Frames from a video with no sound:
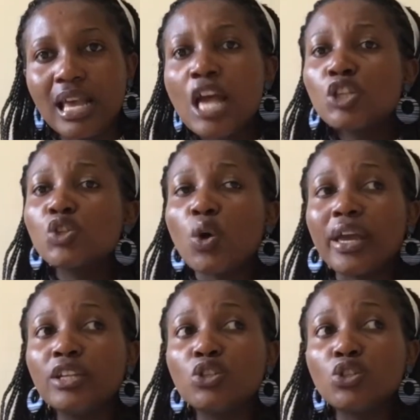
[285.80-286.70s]
So in
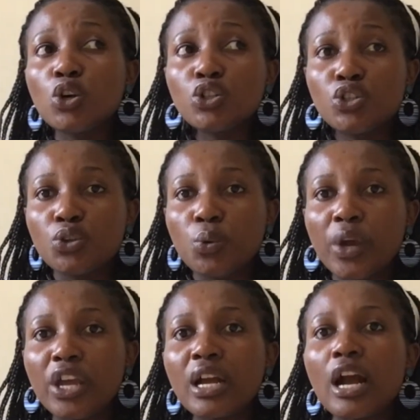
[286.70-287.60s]
so
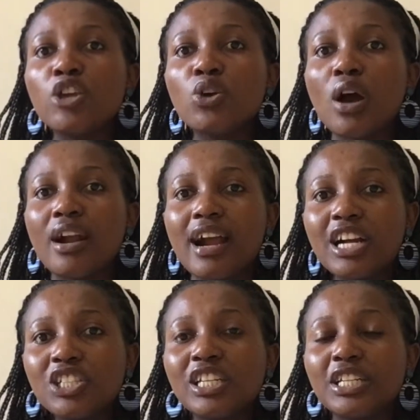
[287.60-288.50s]
doing, you are
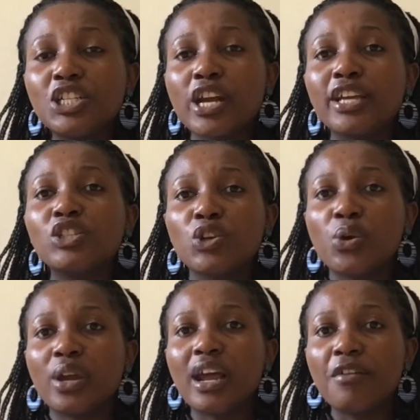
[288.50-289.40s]
actually trying to create a